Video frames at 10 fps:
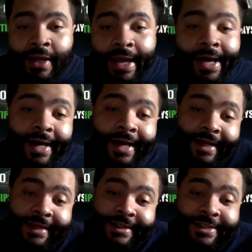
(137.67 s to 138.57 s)

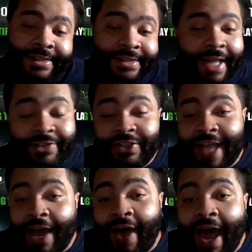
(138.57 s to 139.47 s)
That's just
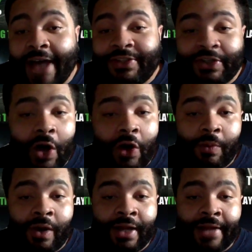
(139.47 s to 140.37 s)
how it has to go,
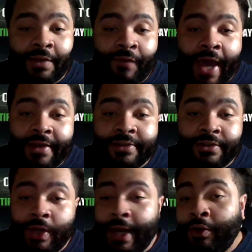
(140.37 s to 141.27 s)
bro. Like the Vikings,
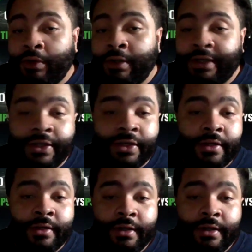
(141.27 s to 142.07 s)
they do look good.